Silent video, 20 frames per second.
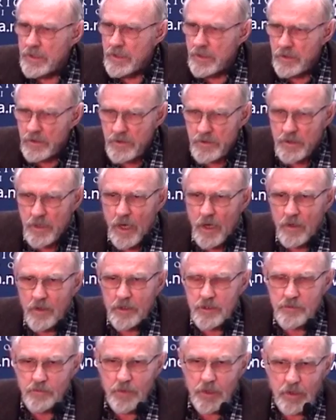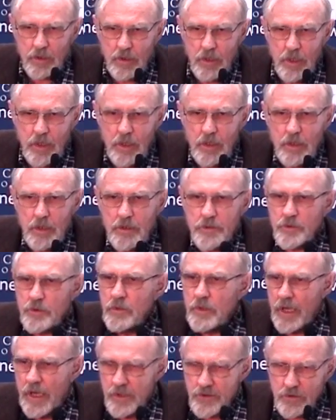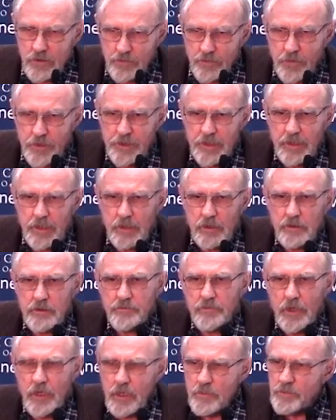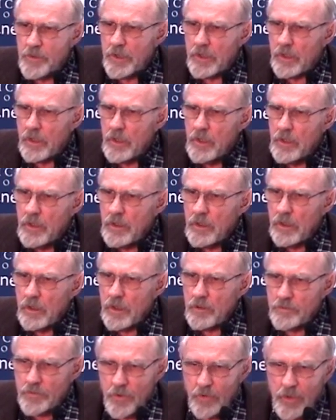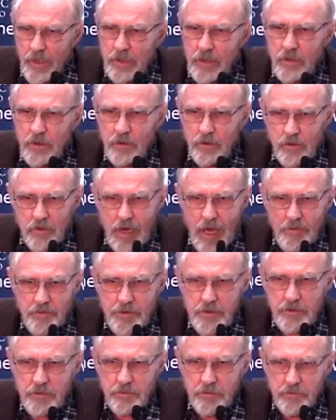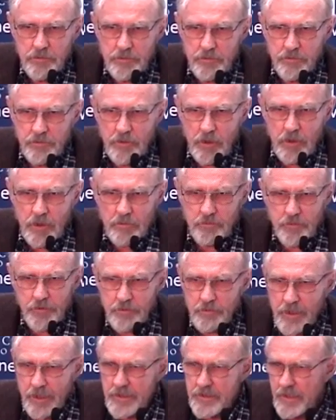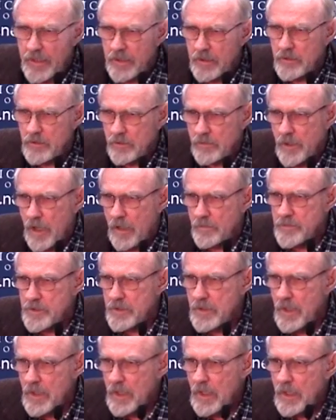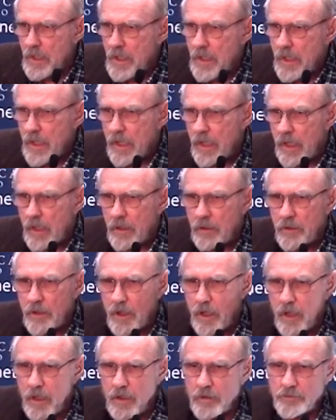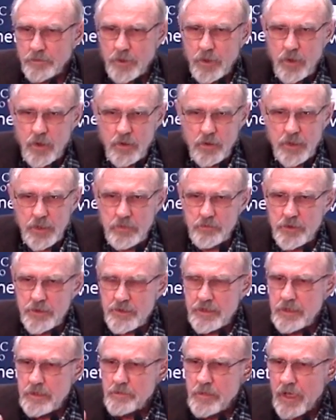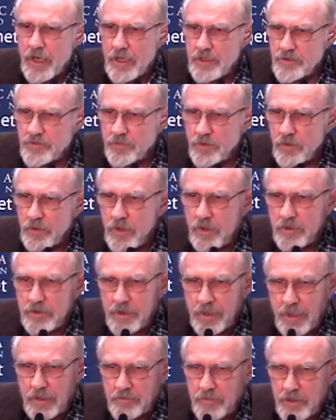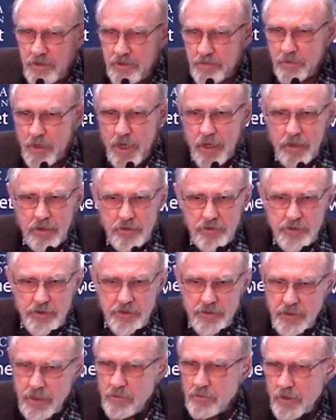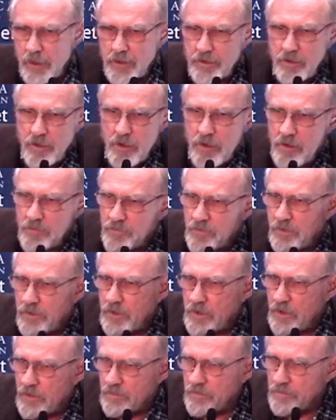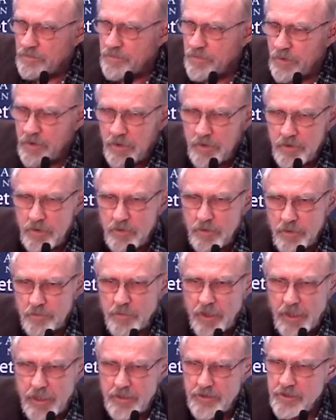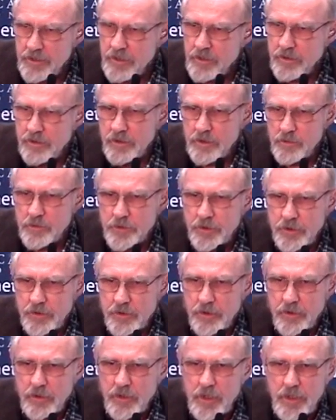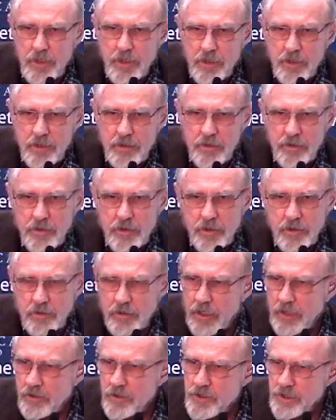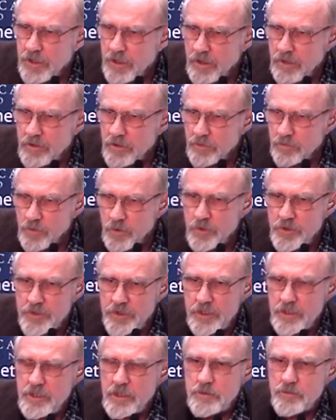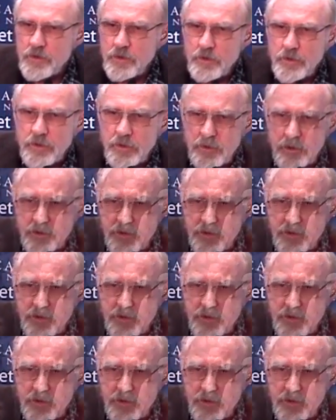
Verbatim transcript: years now has been, through natural breeding, developing perennial crops to replace annual crops. And, you know, he was demonized for a long time because biologists said, well, you know, if you're going to put, you know, plants either going to put their energy into root systems or into